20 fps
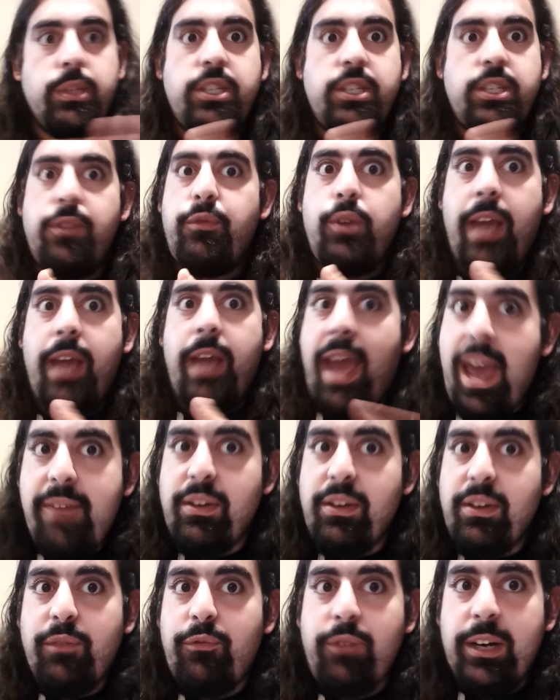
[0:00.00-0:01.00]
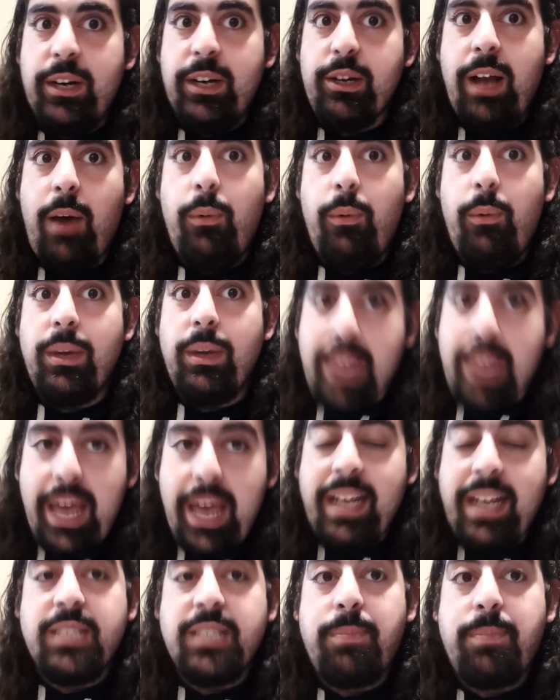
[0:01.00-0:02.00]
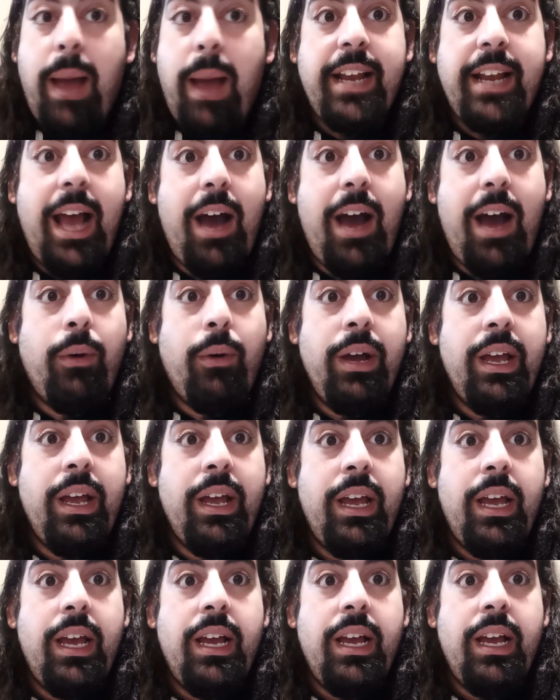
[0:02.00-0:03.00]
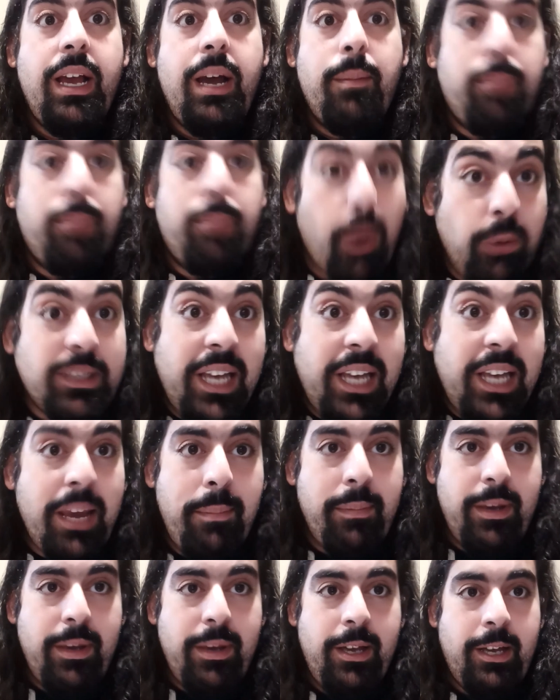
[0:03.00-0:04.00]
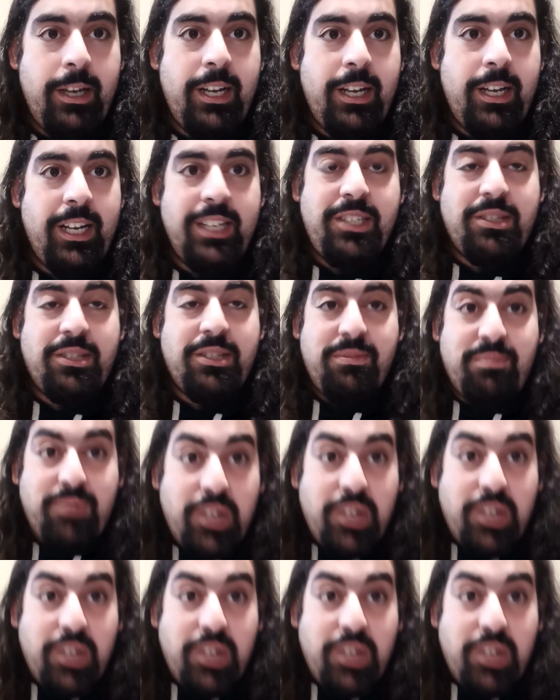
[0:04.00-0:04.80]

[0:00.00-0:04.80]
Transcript: you haven't figured out what that is by now, pro tip, it's just